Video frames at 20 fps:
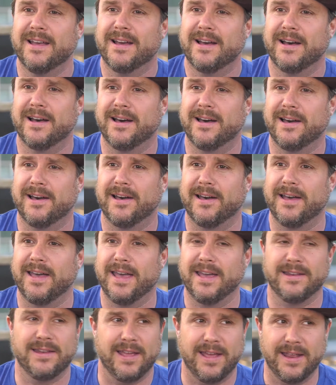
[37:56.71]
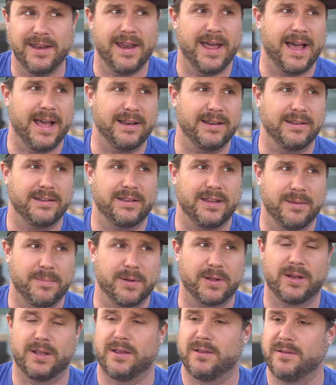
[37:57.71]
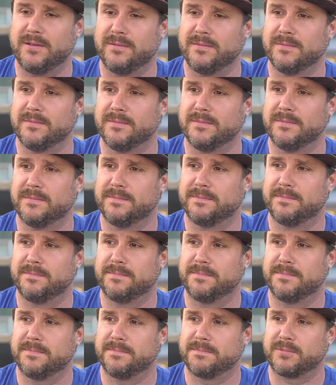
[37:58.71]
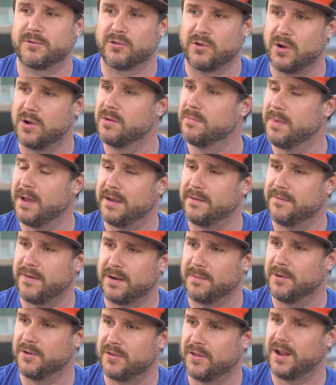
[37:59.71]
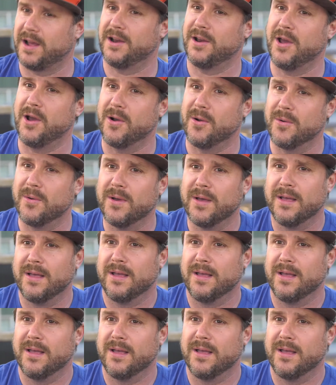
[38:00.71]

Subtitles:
and not typically grown by farmers that I know.